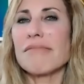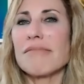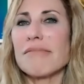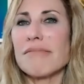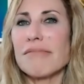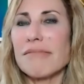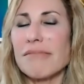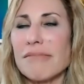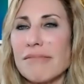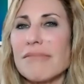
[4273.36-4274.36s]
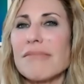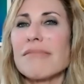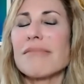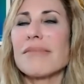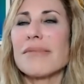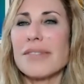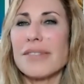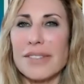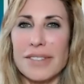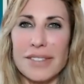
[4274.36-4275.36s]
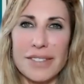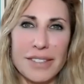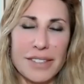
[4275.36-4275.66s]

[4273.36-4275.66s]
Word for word: because there's some real profound uh,